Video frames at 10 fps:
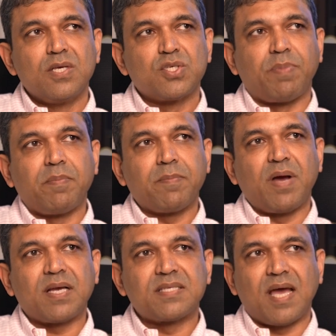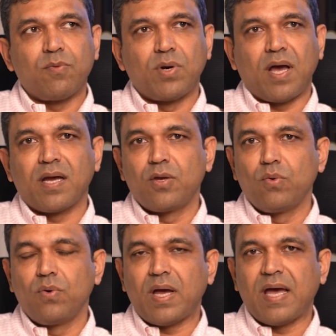So, public markets, I would
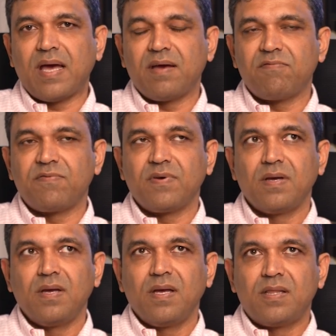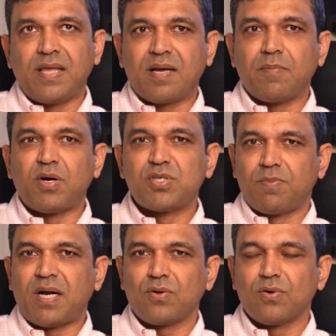argue, think about
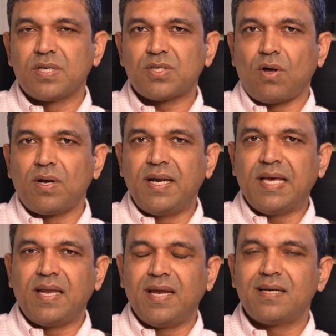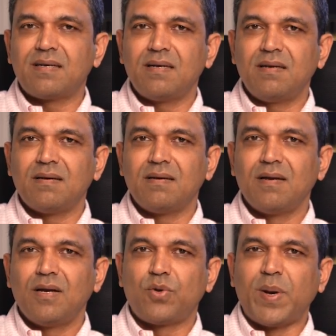Zomato, has already created
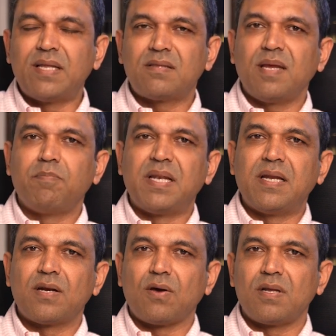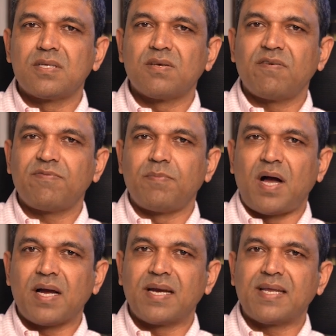$23 billion of
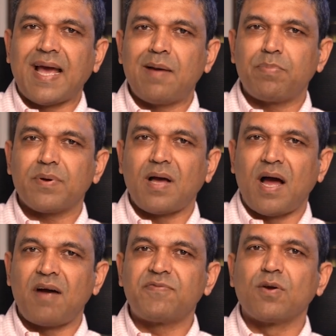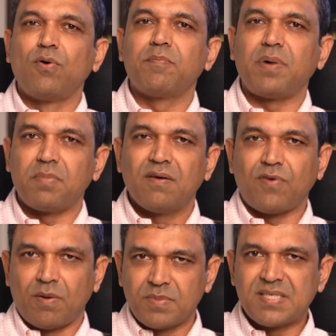market cap after going public
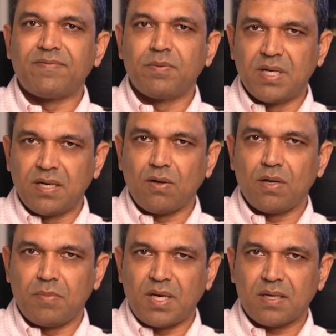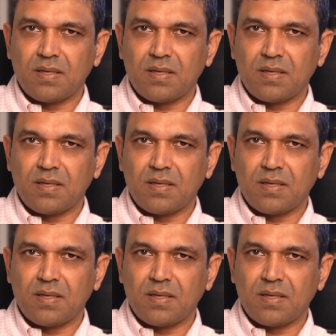from the $7 billion mark,